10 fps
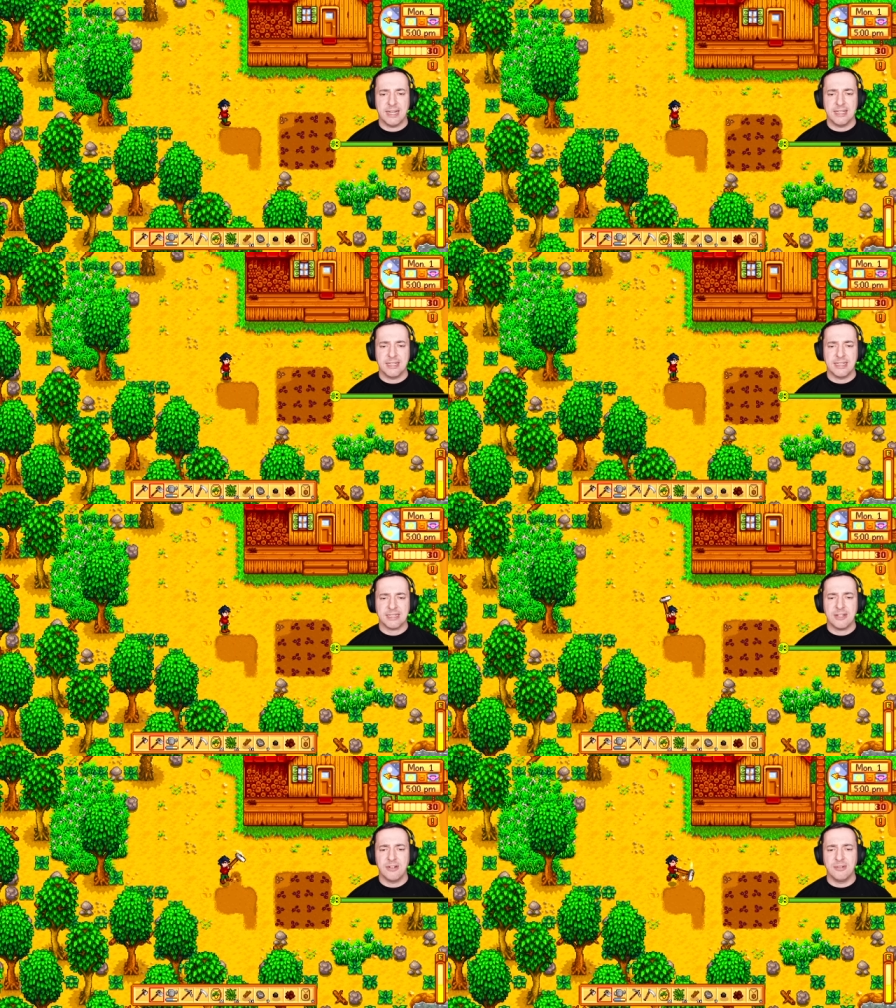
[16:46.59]
And
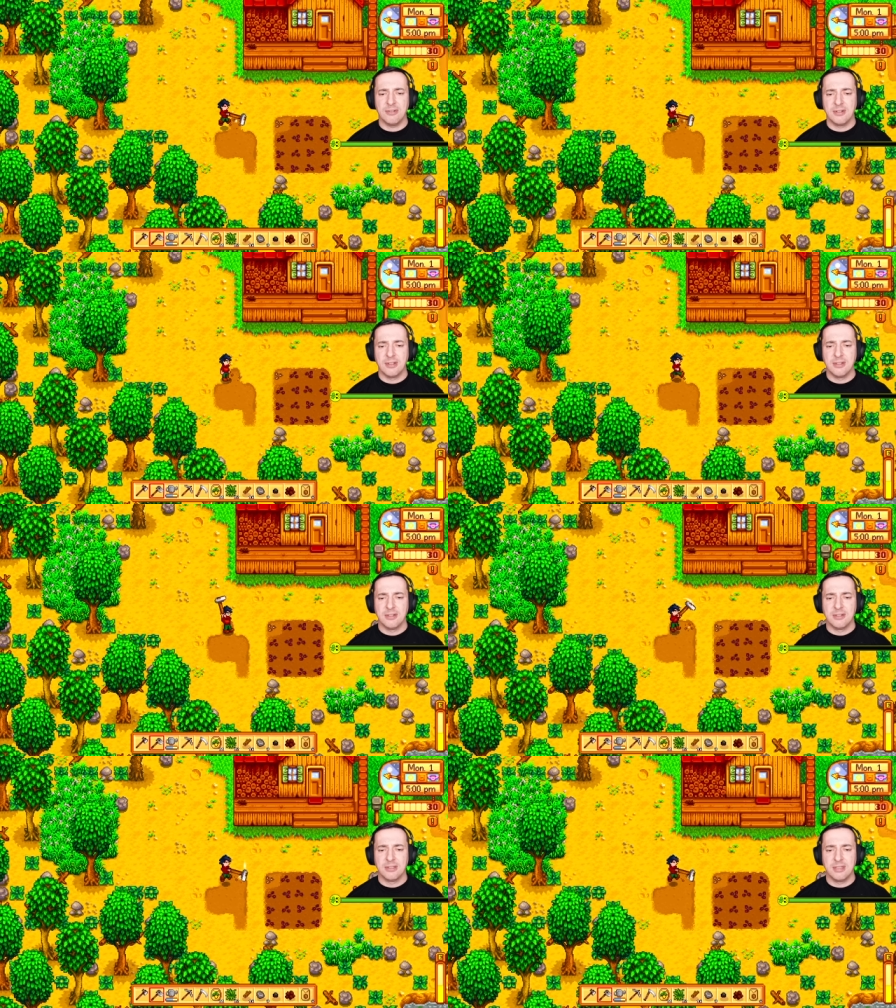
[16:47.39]
there's no,
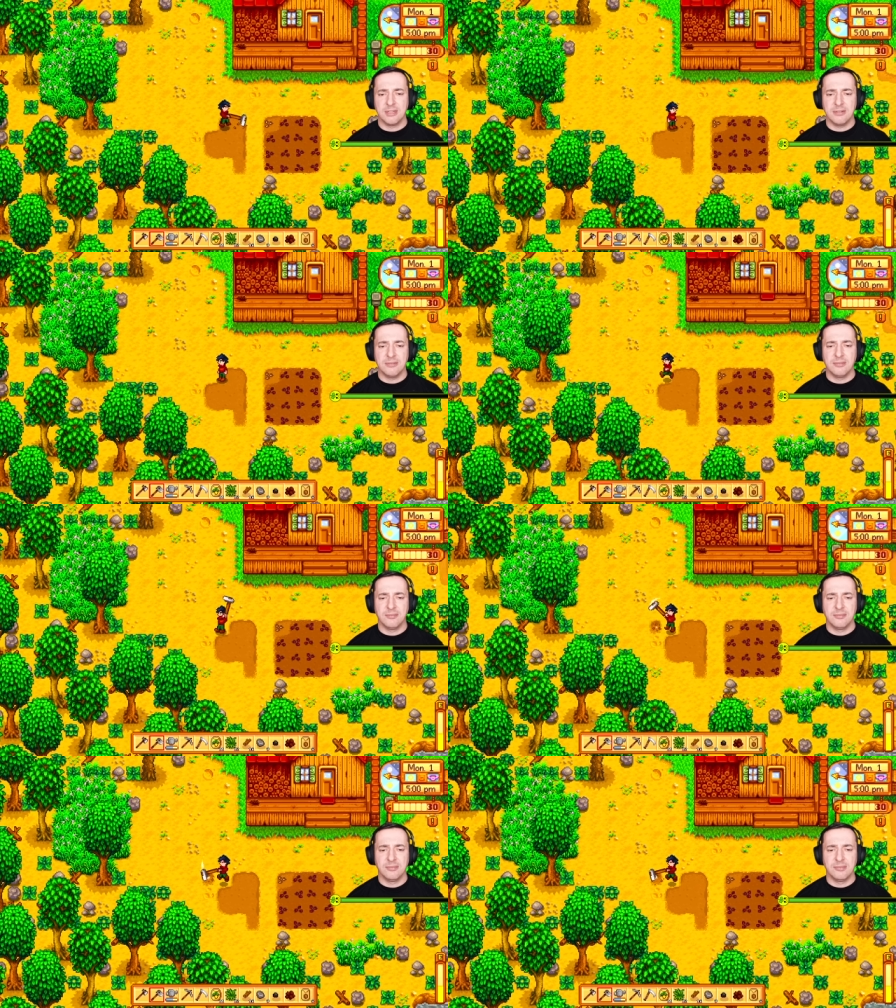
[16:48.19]
you know,
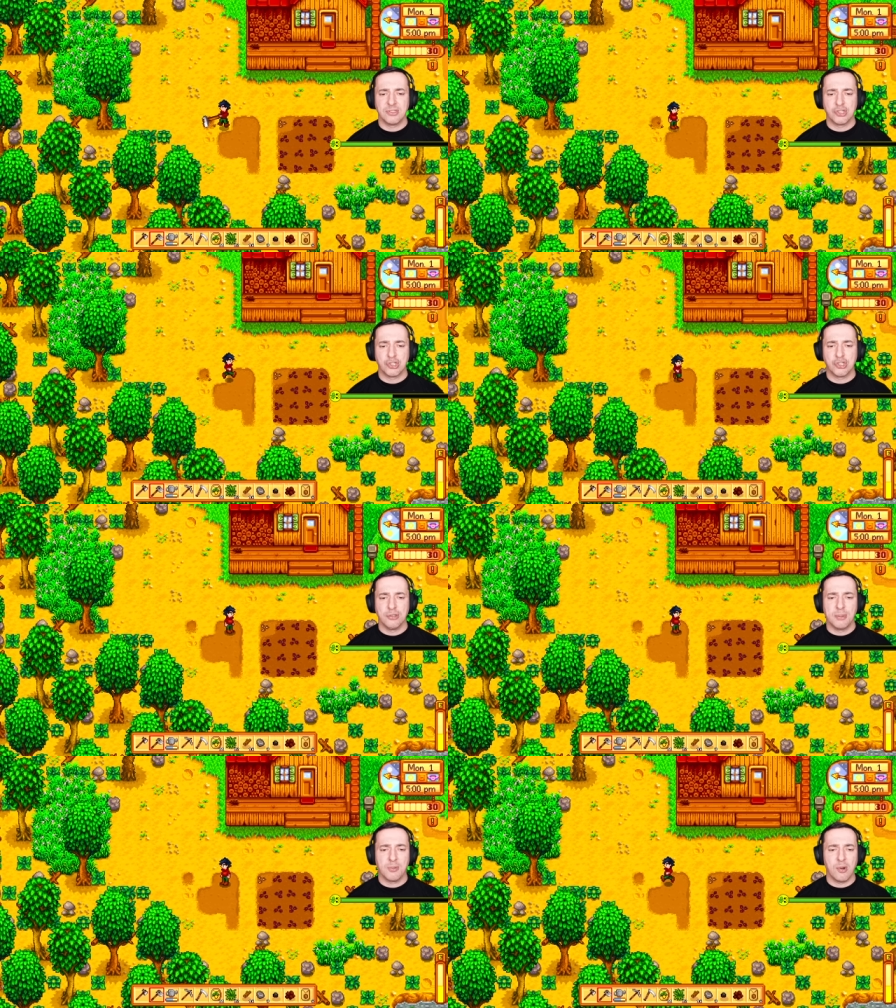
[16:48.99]

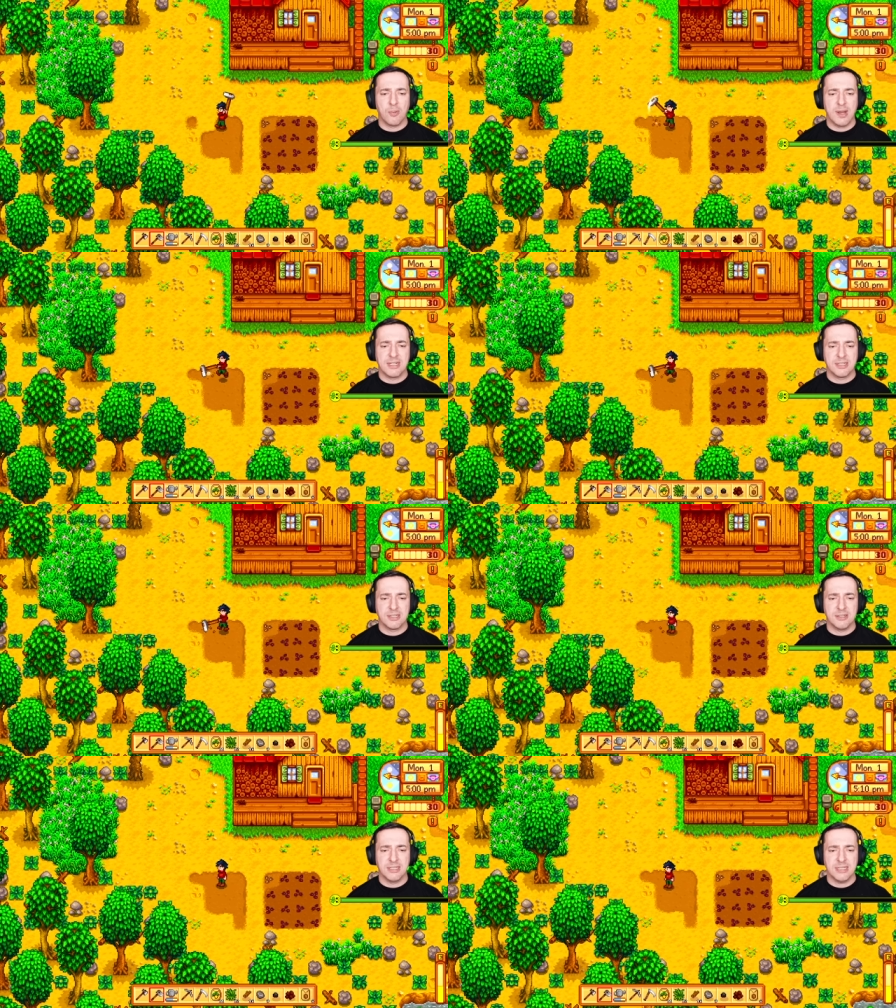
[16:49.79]
super wrong way to
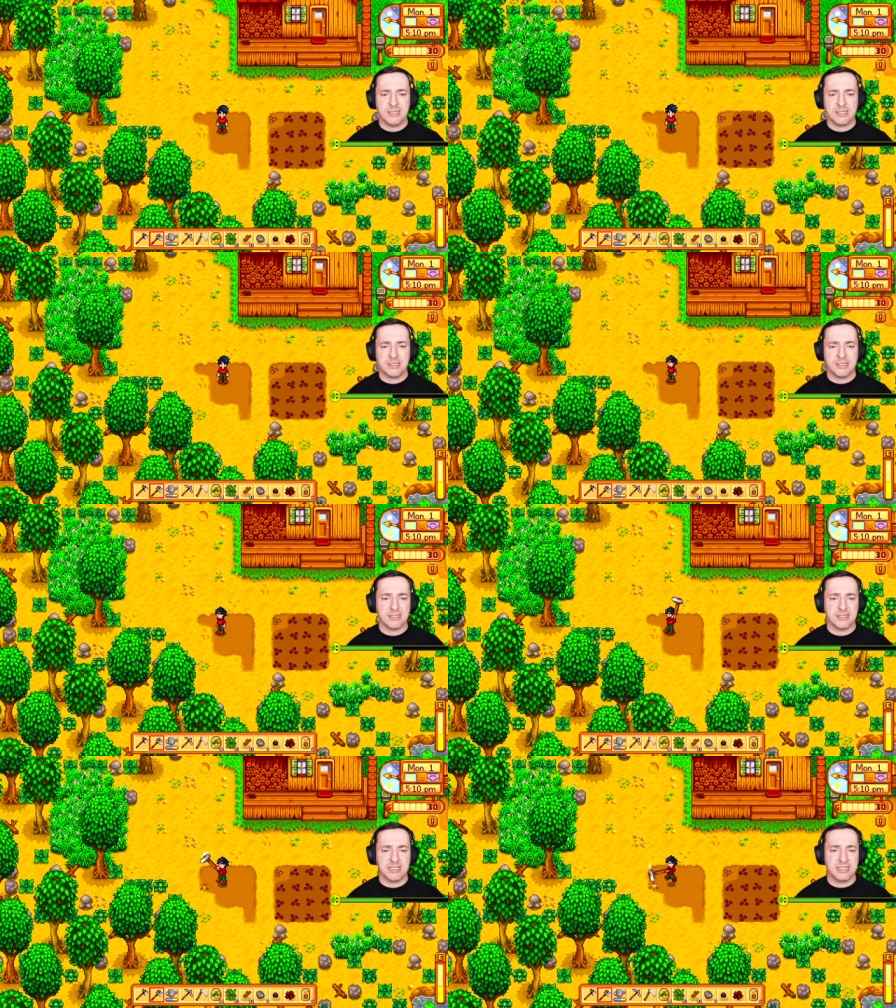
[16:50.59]
do this.
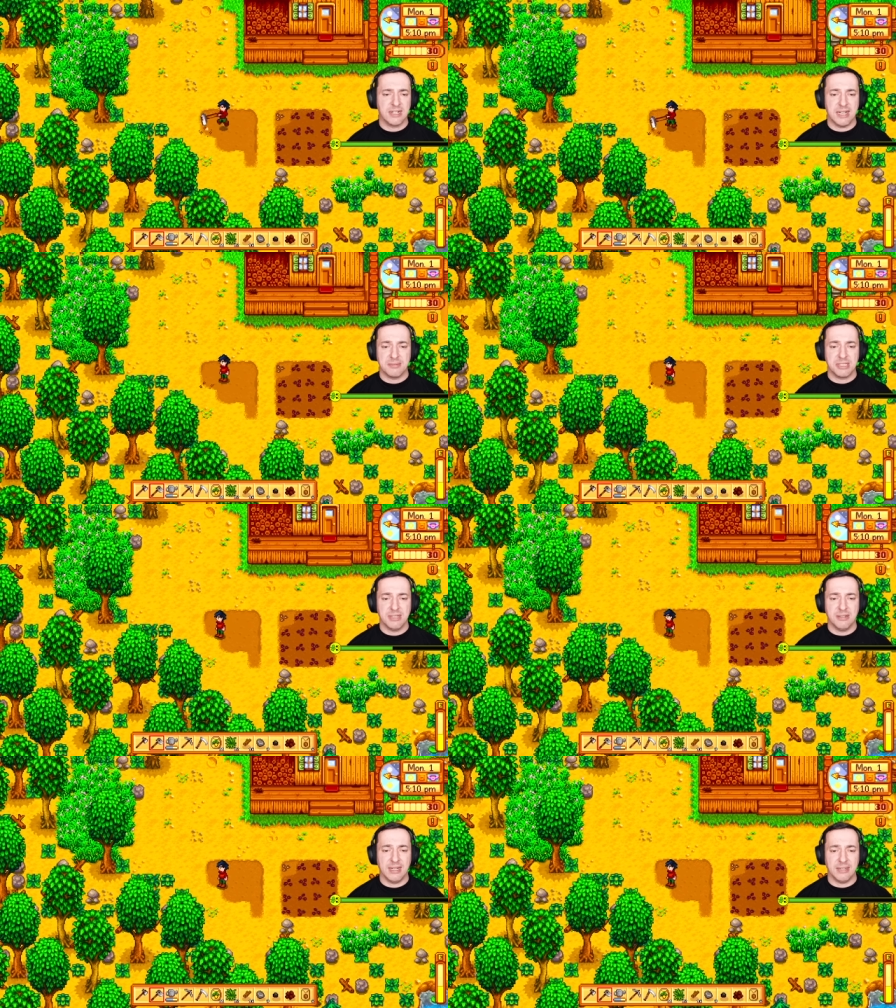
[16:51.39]
It's entirely up to
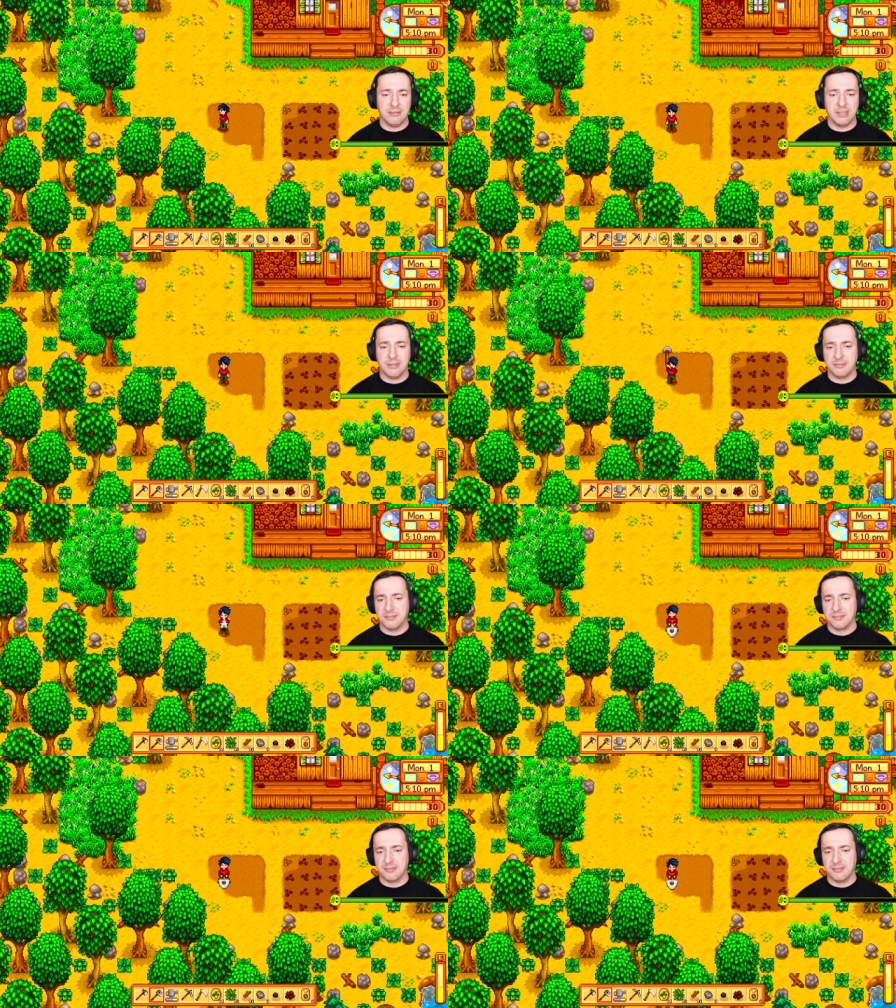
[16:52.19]
you how you want to
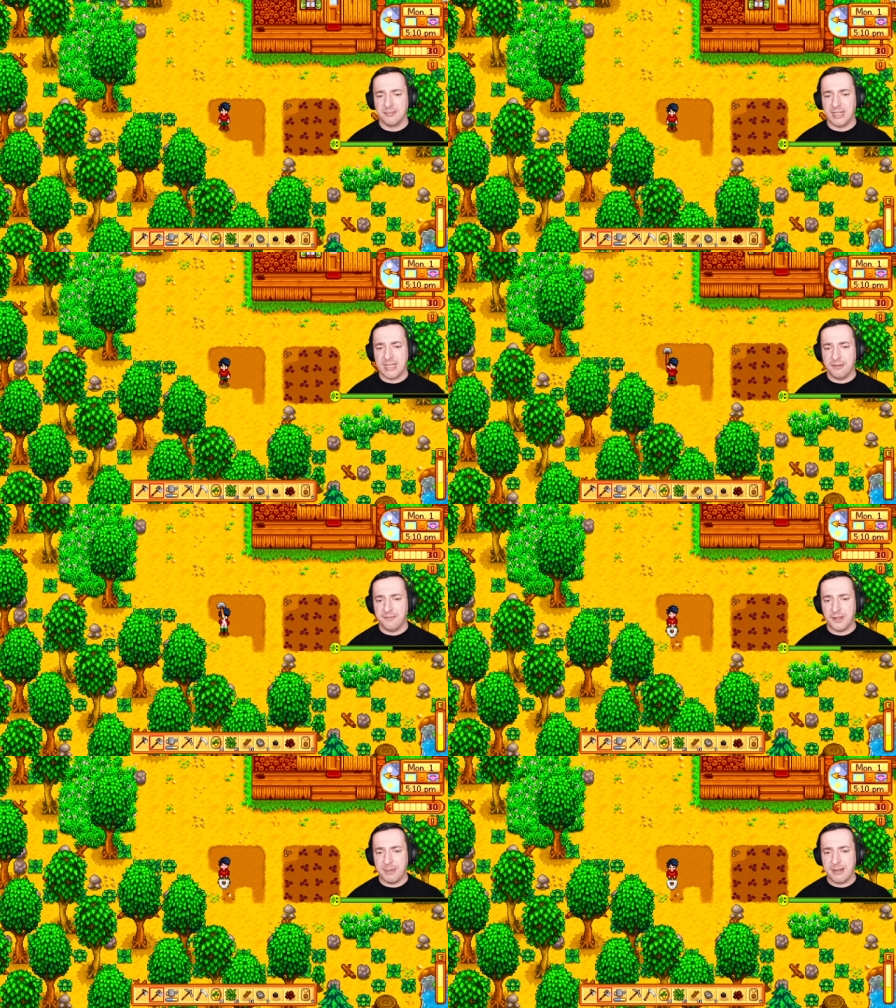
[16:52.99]
lay your
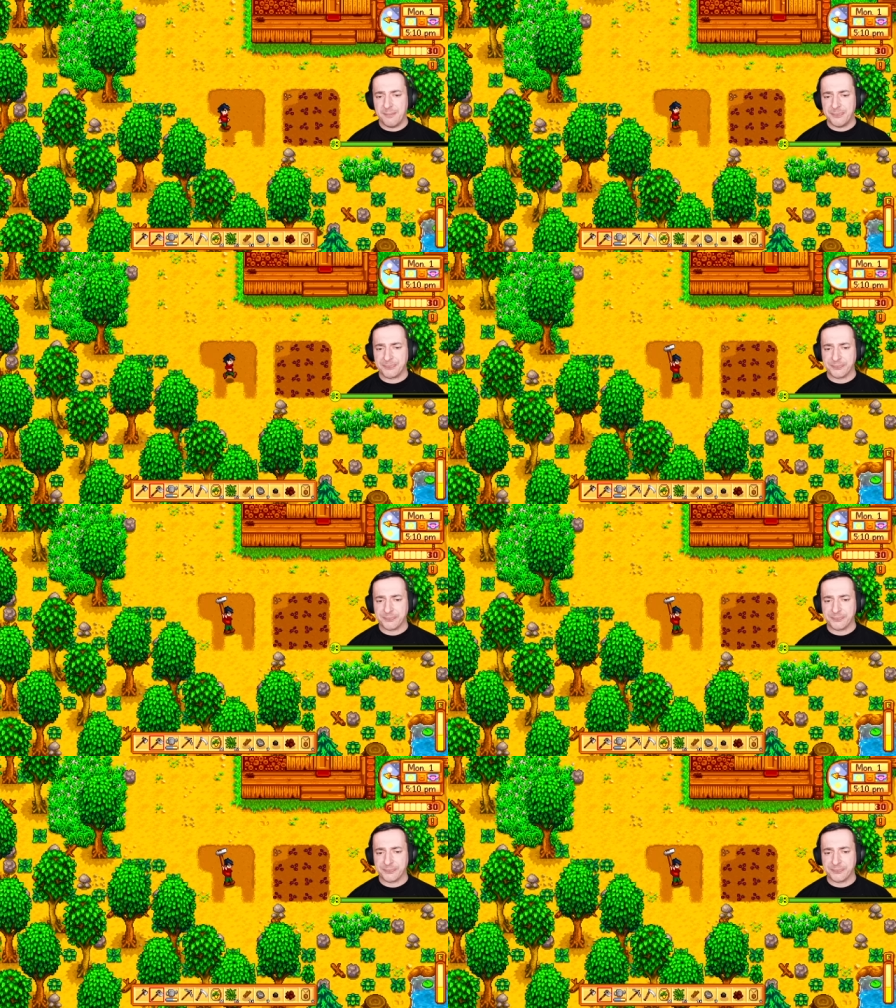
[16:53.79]
farm out.